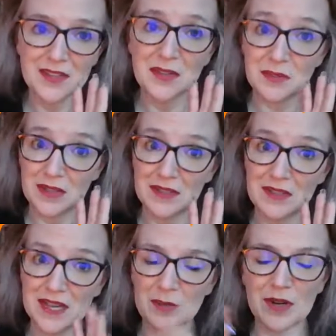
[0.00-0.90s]
nothing really
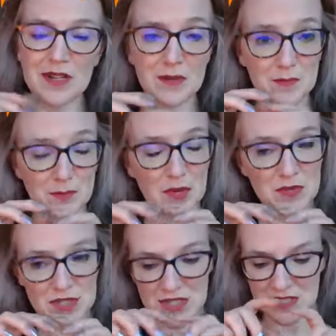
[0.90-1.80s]
elaborate it,
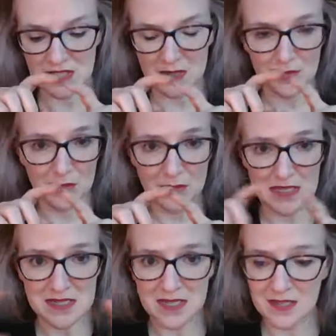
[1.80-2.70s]
it was just the the
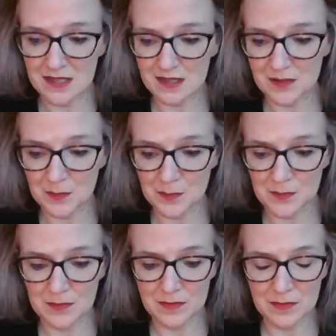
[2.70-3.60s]
basic
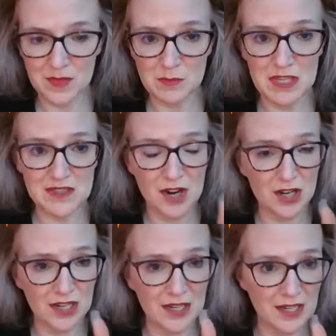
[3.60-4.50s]
the me
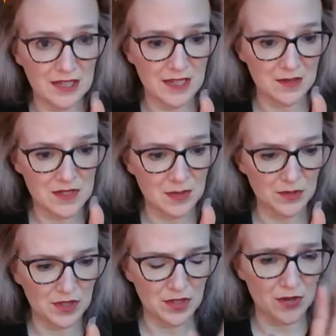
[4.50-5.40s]
talking and then i was
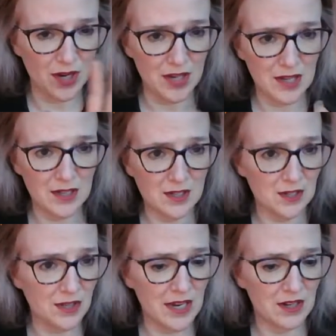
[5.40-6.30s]
able to go uh
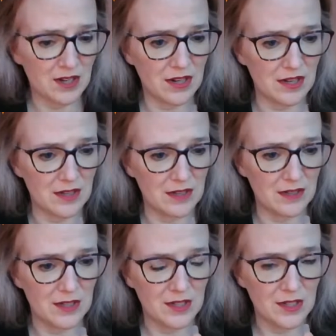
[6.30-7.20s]
okay uh
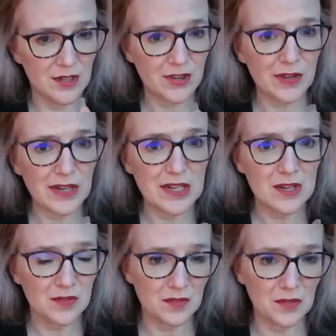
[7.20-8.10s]

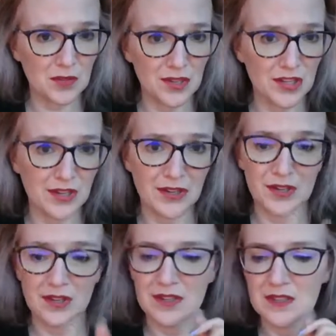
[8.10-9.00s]
creaking floor
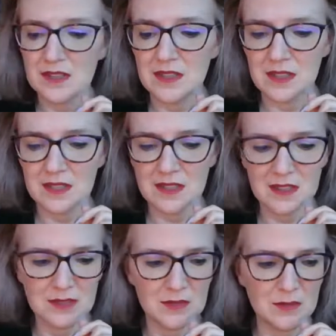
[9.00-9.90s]
here
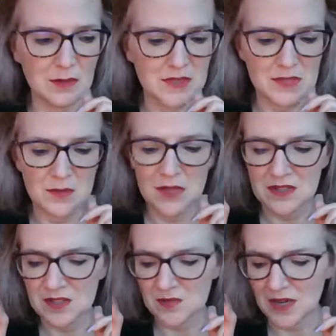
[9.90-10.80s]
uh what was what
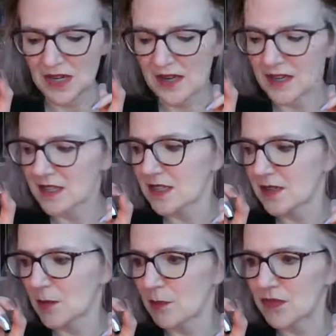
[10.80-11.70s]
else have i got
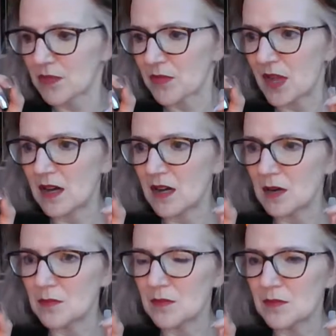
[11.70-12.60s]

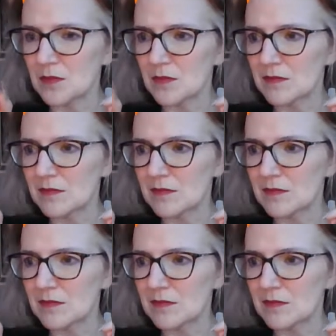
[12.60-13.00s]
um